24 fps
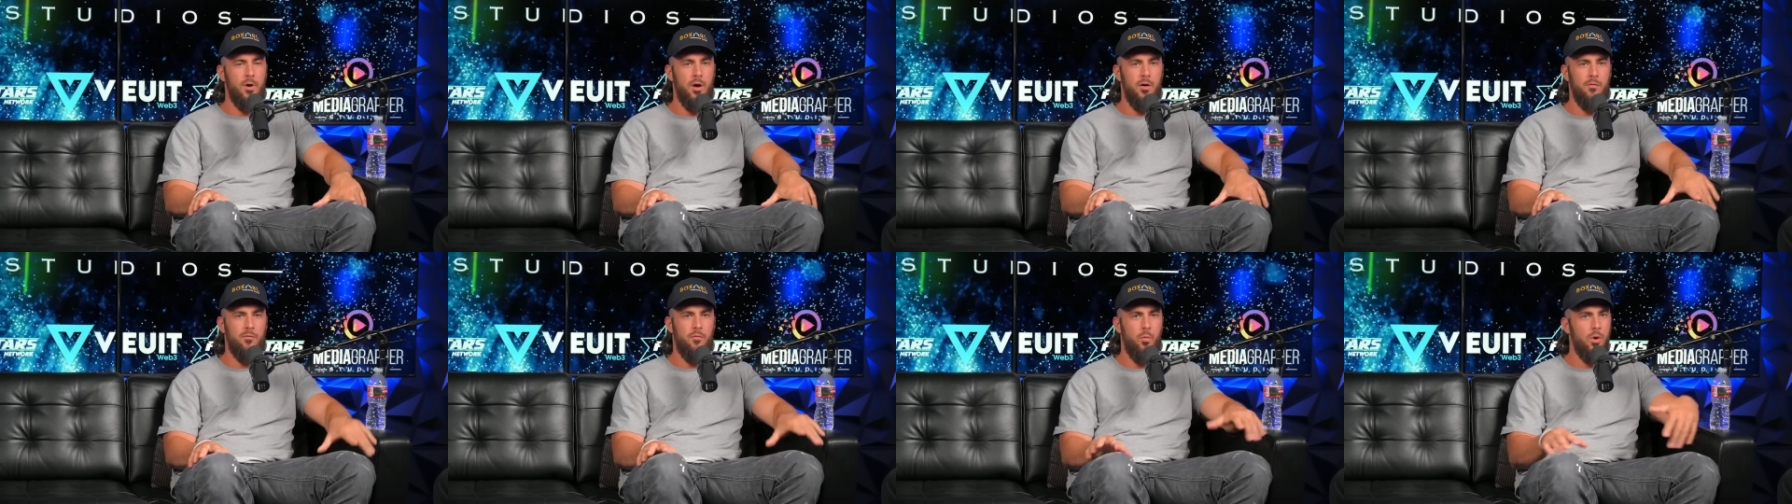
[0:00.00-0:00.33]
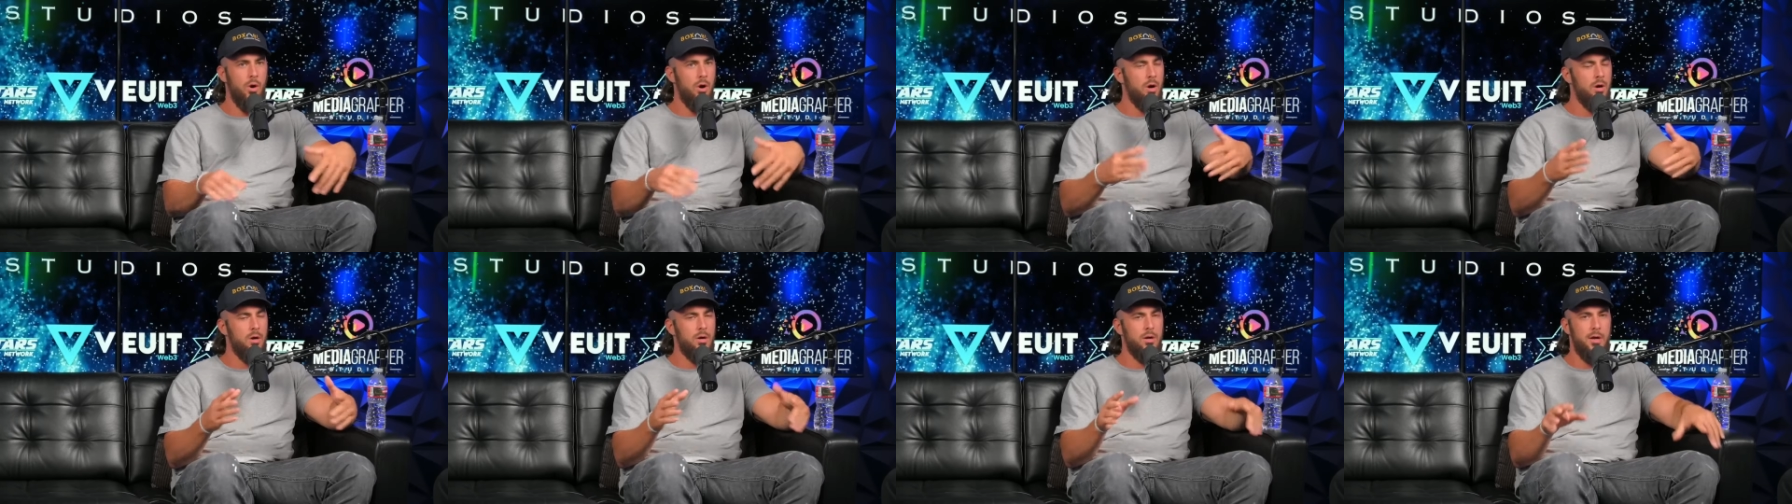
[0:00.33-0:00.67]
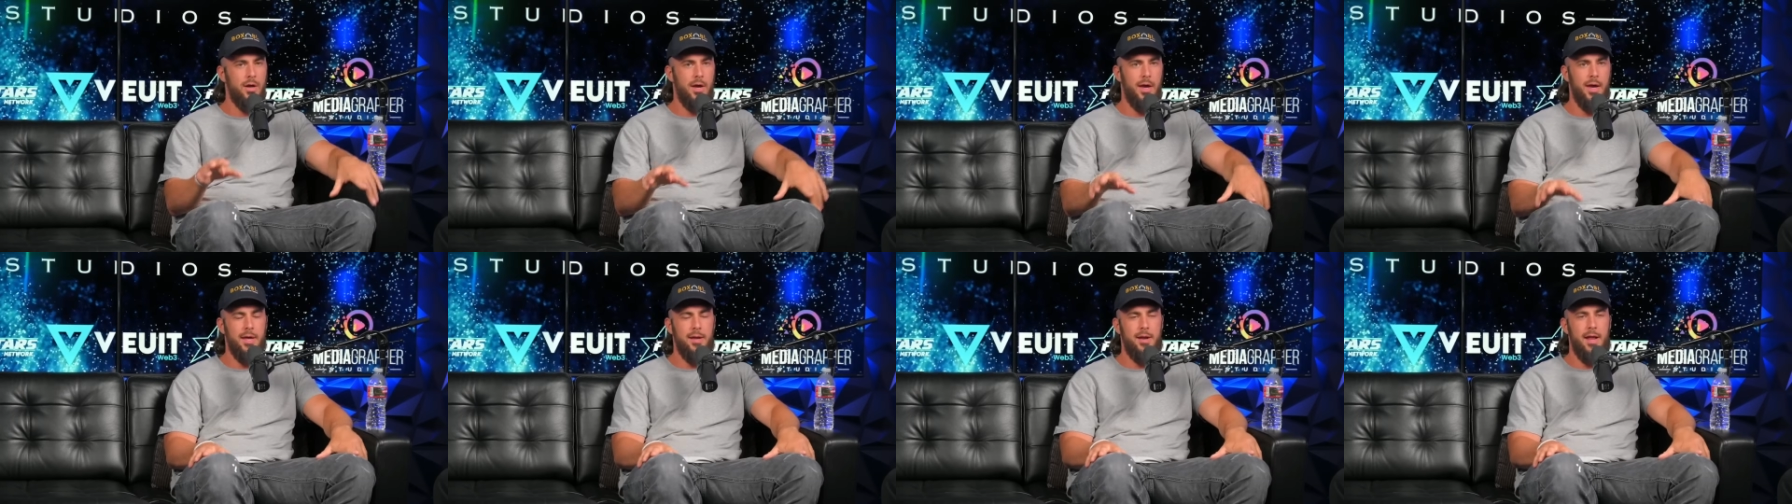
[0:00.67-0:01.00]
of
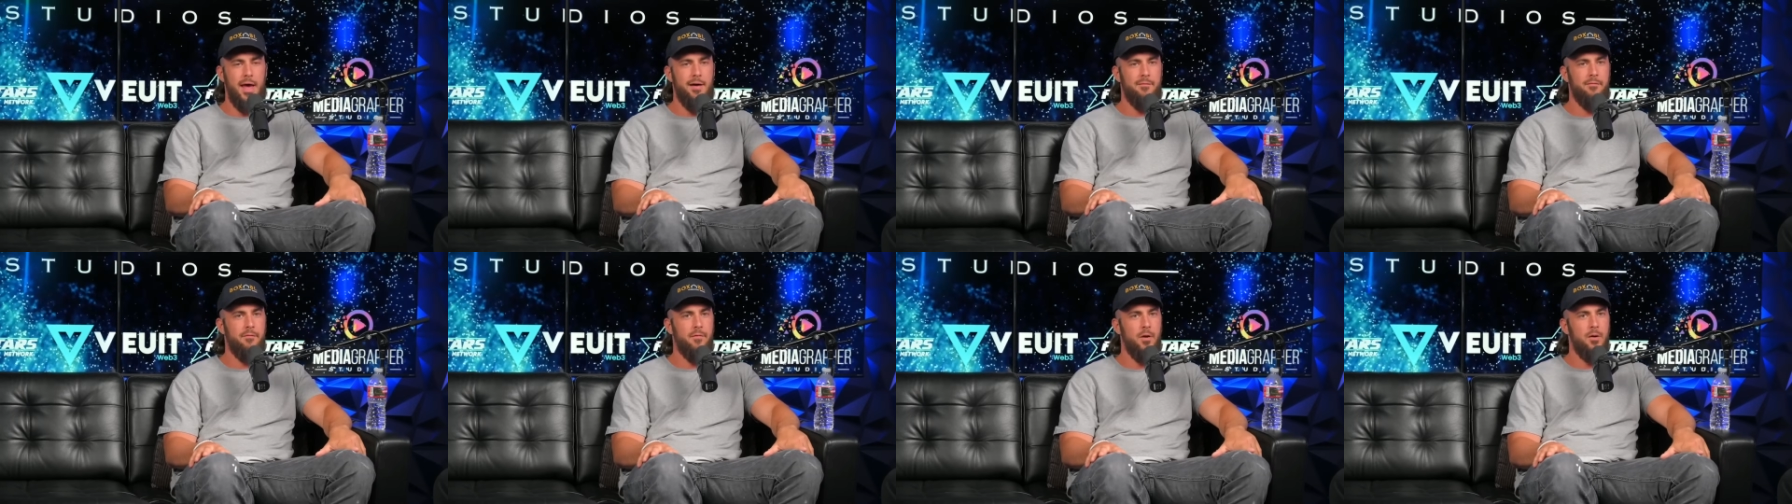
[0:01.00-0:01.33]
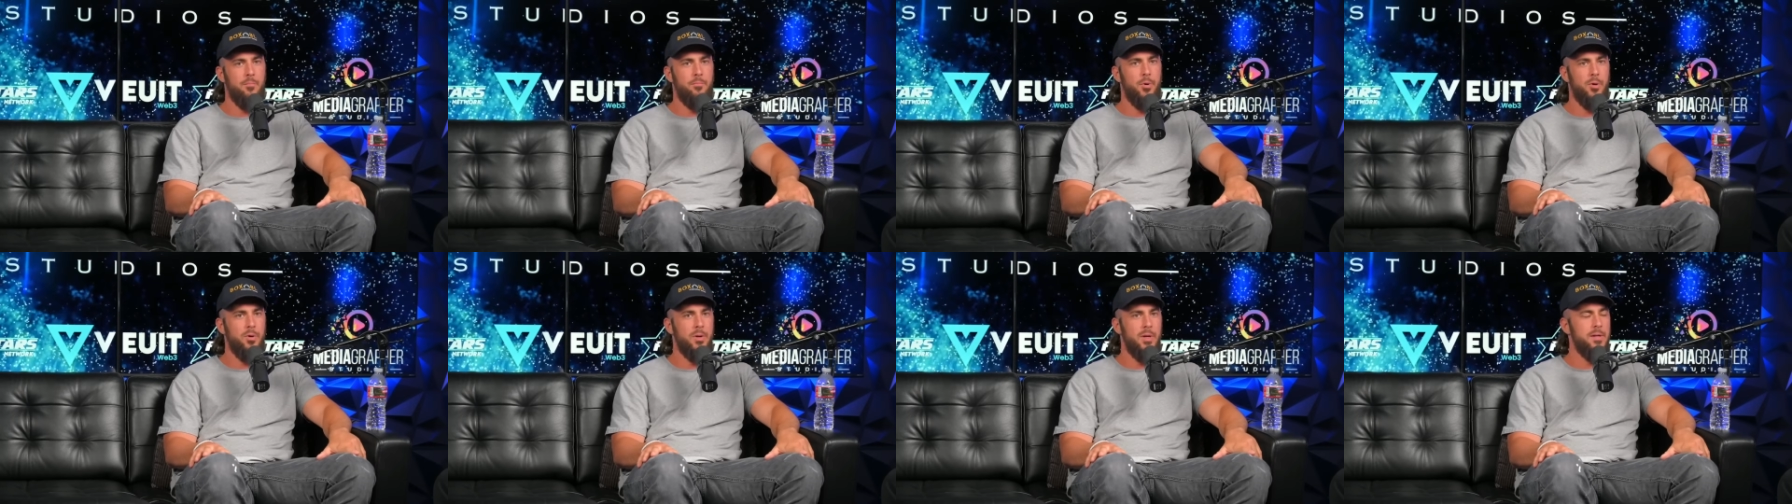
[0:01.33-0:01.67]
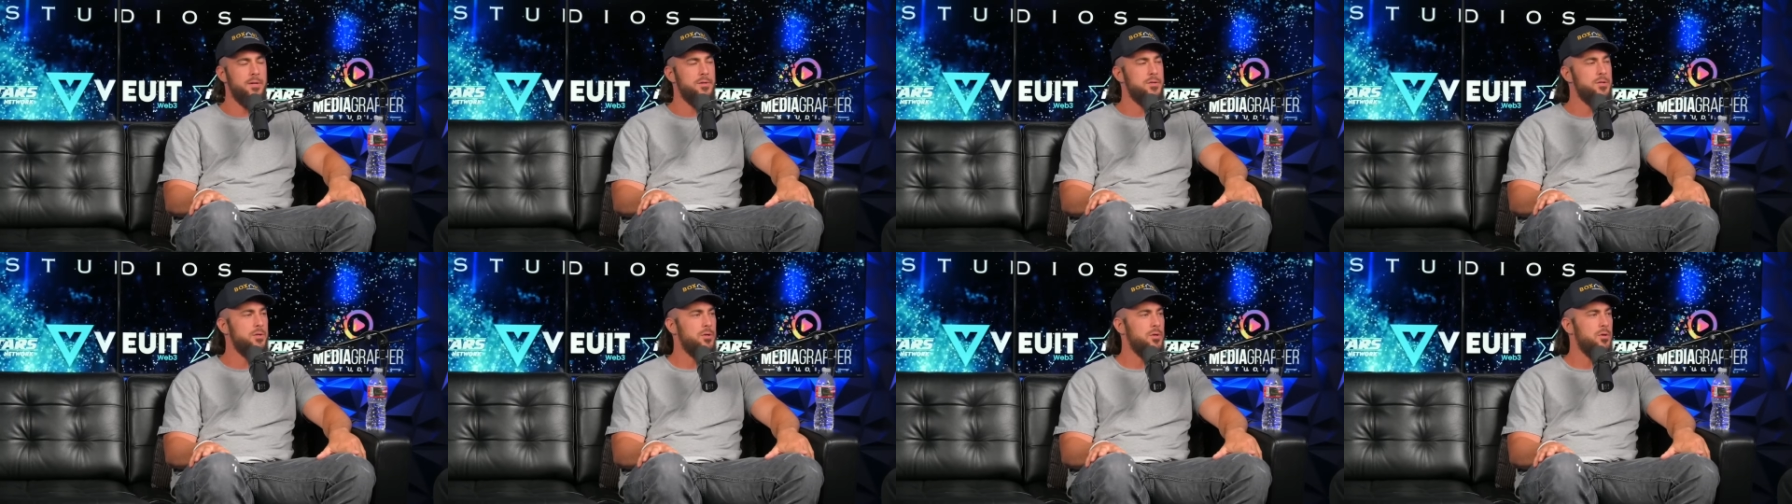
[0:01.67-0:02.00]
work and effort put
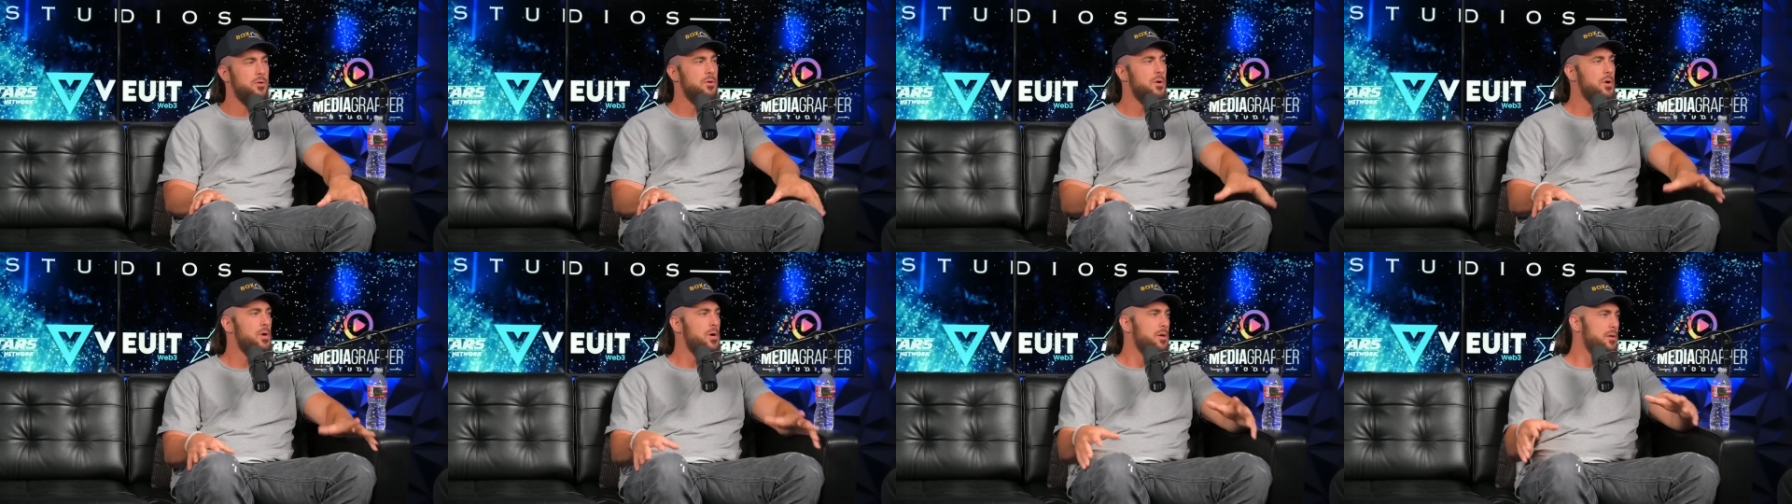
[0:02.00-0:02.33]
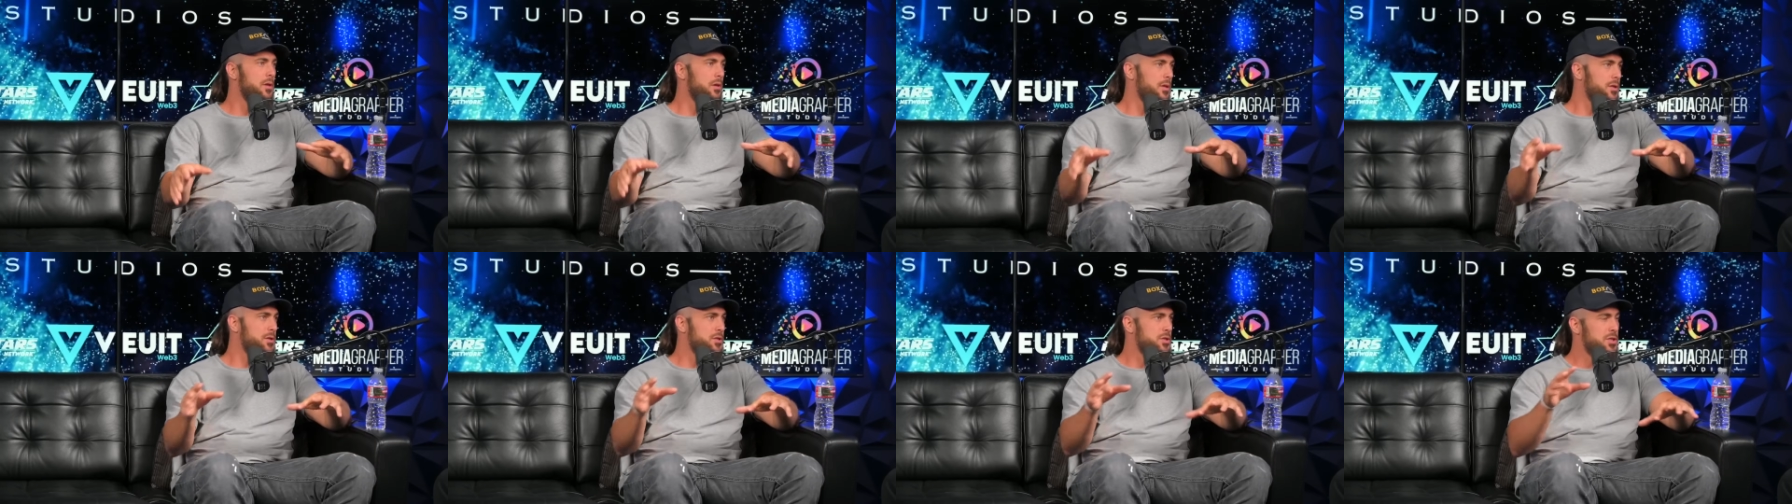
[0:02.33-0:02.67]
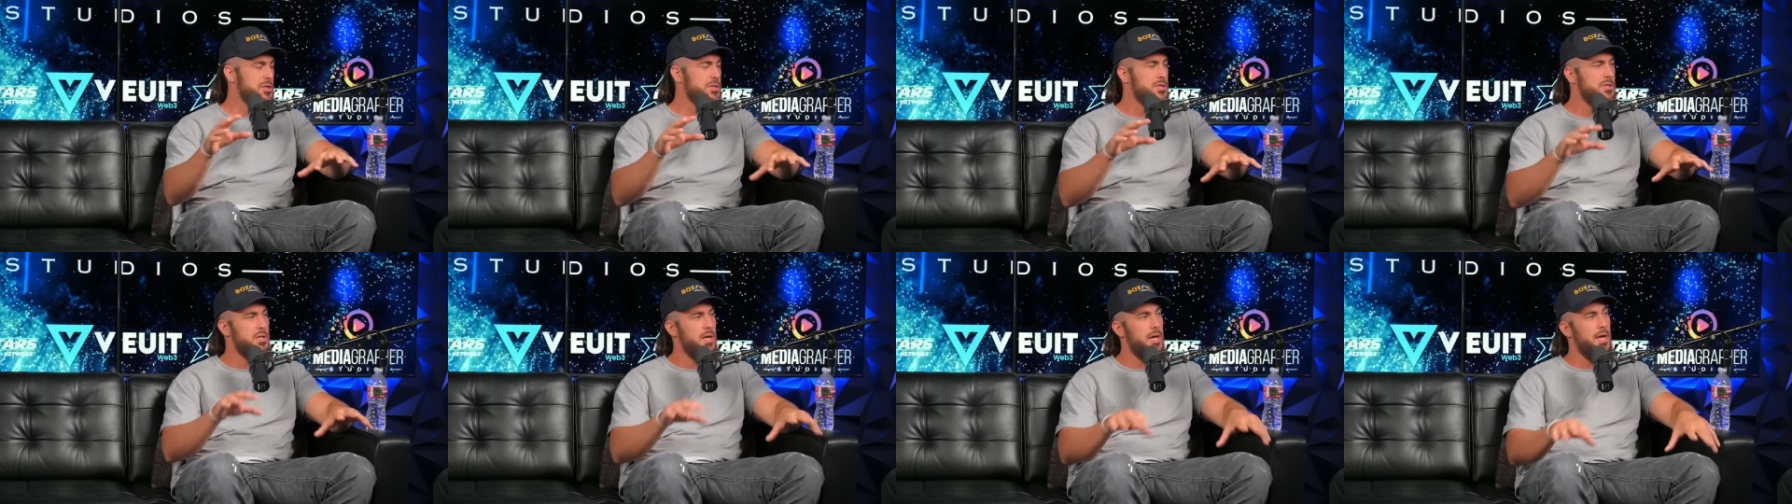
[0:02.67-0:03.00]
into the
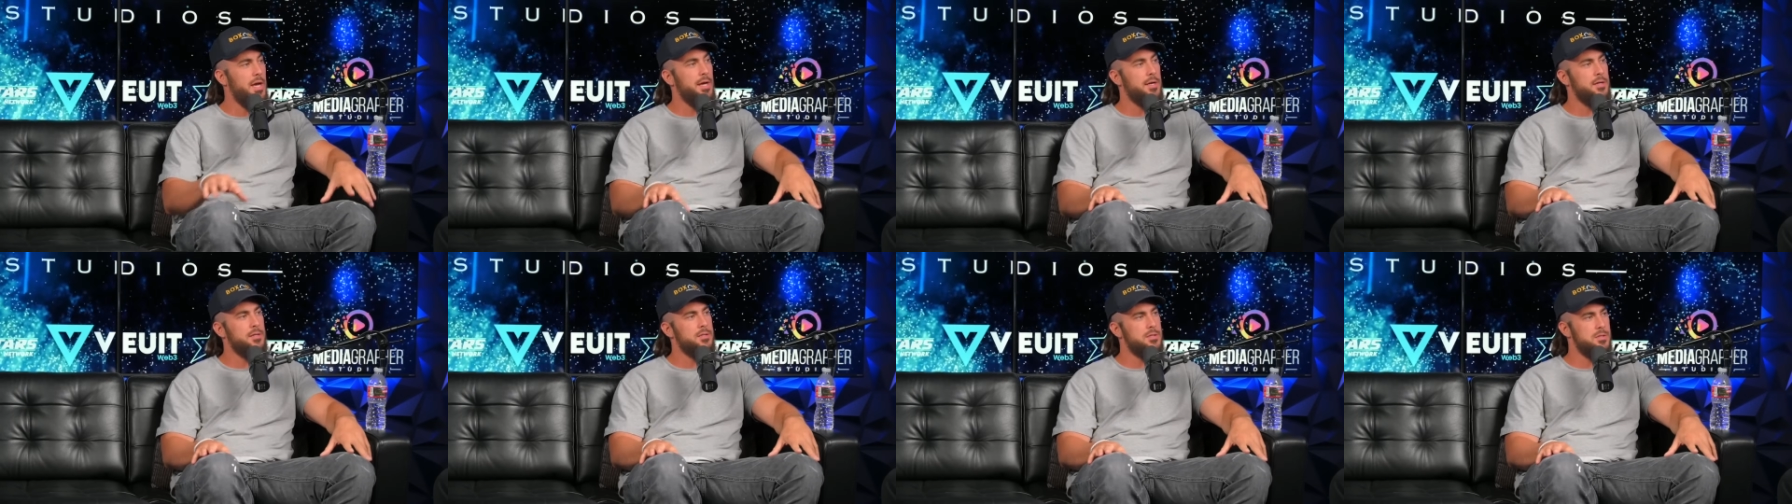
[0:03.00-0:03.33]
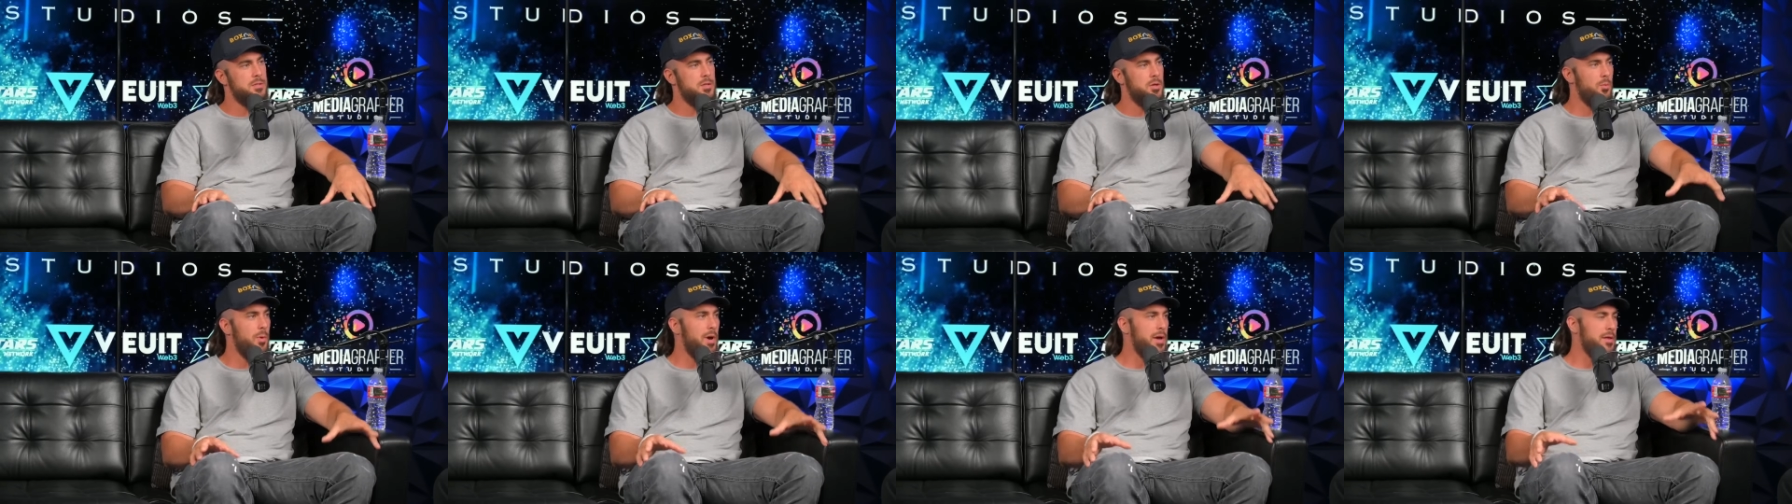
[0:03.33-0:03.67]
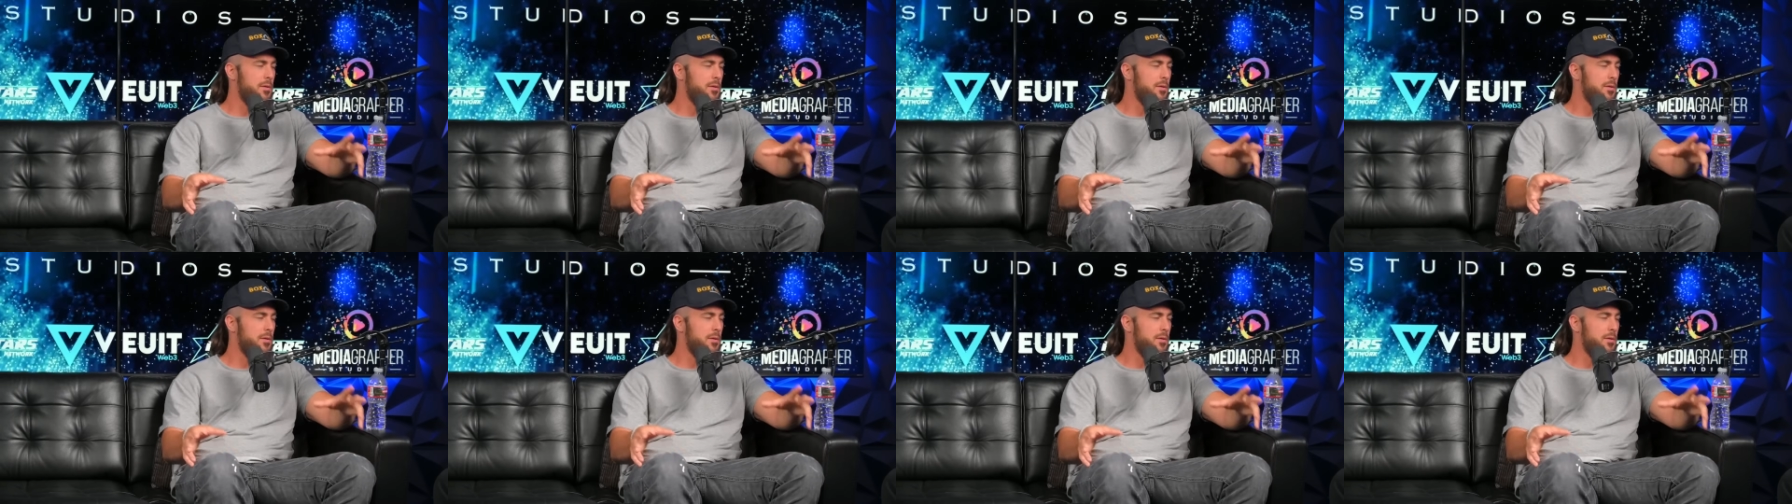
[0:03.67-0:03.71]
logistics, the mm-hmm.